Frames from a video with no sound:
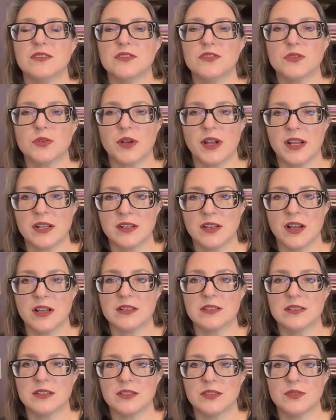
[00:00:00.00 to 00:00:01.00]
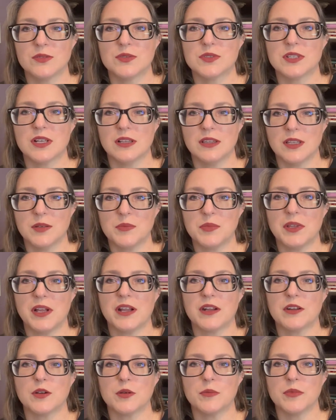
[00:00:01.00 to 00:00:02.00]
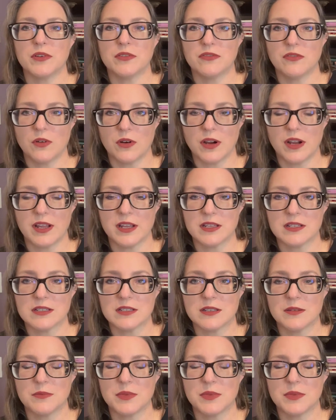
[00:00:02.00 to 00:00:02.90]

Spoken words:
try not to use a lip liner beforehand,